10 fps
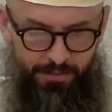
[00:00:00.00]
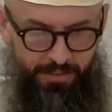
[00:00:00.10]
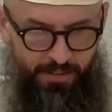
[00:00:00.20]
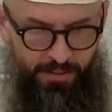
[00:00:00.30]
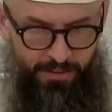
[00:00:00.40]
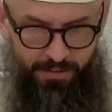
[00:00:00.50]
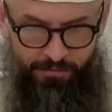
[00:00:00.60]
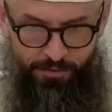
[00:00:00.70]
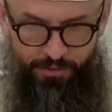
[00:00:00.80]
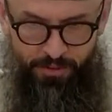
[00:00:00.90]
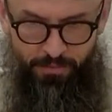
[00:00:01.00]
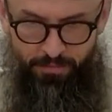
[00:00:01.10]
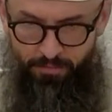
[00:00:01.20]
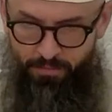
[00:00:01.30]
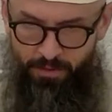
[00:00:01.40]
I think that if we start
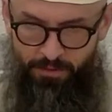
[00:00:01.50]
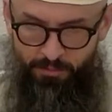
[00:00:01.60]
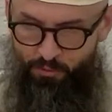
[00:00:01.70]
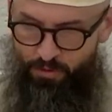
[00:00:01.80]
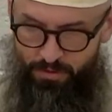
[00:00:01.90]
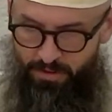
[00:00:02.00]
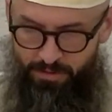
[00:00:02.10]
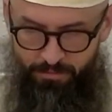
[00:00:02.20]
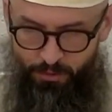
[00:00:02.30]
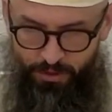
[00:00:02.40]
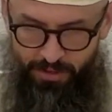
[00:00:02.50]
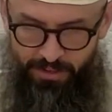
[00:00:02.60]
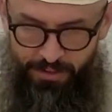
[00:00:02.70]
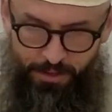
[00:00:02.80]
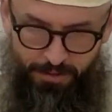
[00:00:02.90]
into more, then we're going to
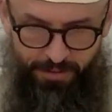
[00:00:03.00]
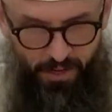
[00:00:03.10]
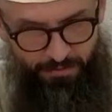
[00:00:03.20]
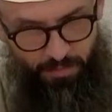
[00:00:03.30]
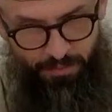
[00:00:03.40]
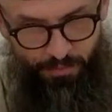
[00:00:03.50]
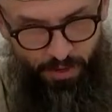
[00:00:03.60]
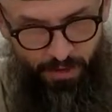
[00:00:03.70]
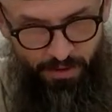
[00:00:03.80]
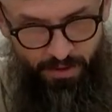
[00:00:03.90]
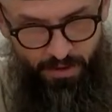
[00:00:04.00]
get cut off kind of mid-thought.